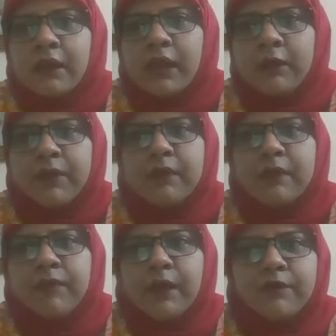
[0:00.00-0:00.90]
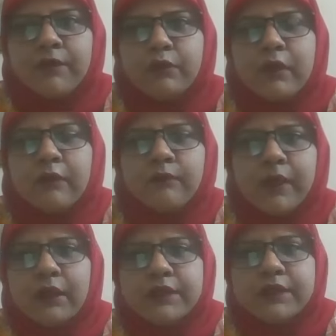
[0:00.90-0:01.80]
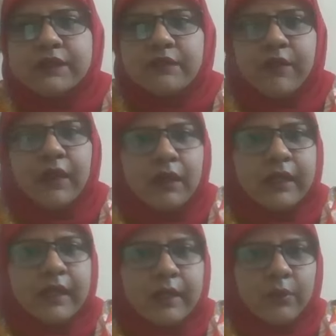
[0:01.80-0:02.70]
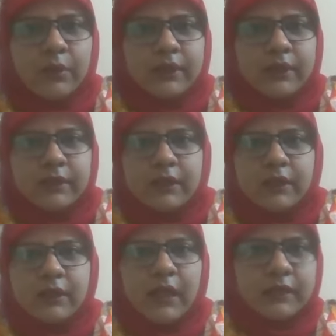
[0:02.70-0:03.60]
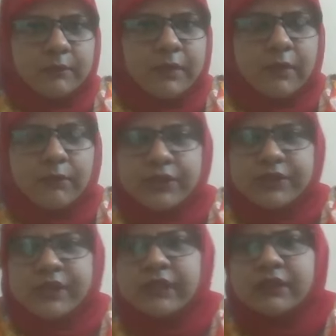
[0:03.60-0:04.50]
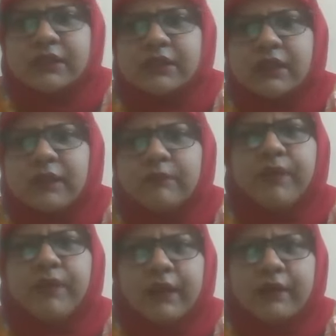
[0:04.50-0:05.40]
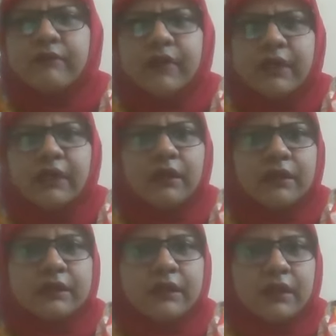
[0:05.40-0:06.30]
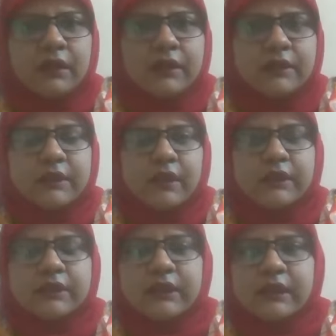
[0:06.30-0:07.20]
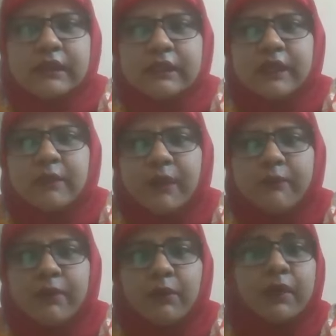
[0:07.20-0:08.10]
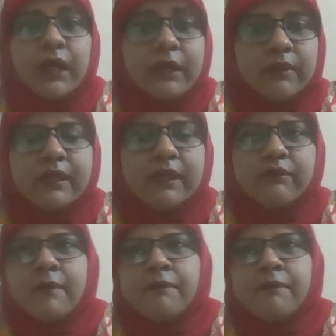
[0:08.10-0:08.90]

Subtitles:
APM paper, if you compare its difficulty level with the other papers, it's comparatively it's a easier paper, what I believe.